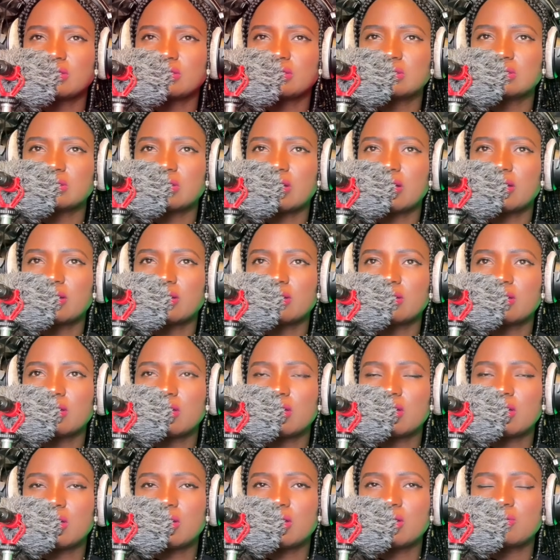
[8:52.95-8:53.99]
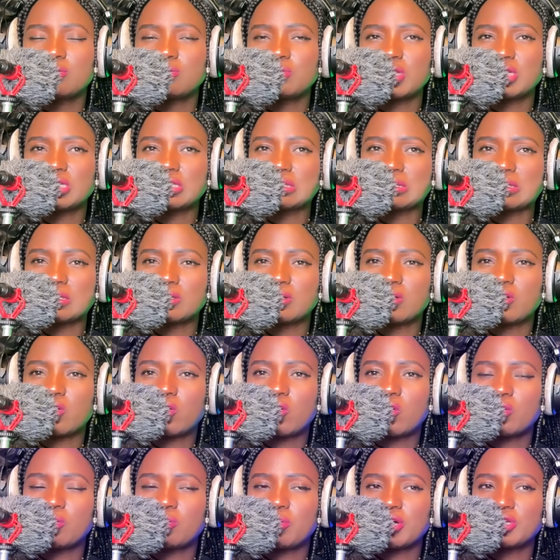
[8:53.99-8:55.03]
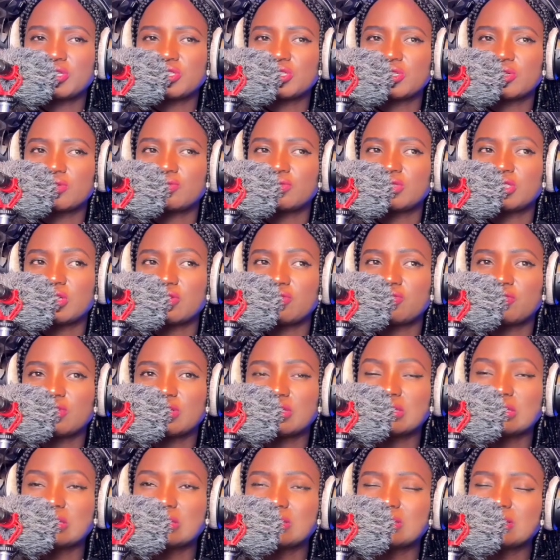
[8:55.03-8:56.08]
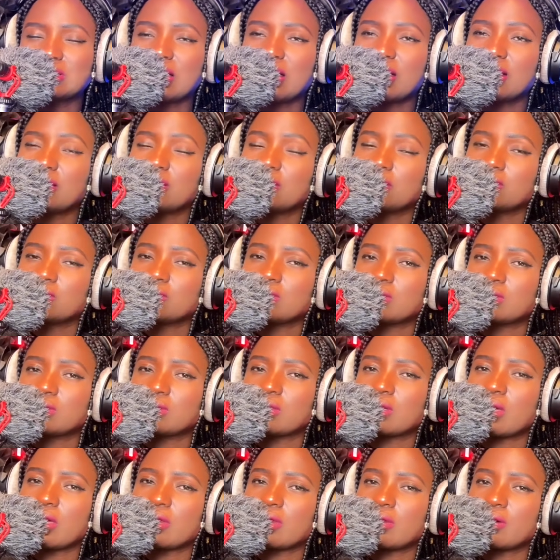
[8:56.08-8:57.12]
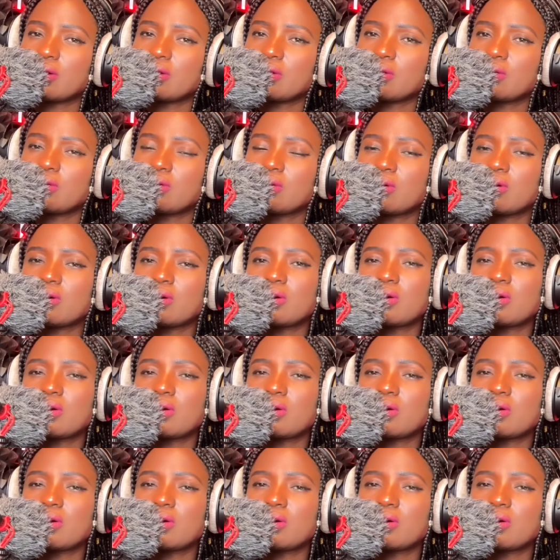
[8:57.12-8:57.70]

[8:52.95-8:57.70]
It's like mixing a whole bunch of different styles together.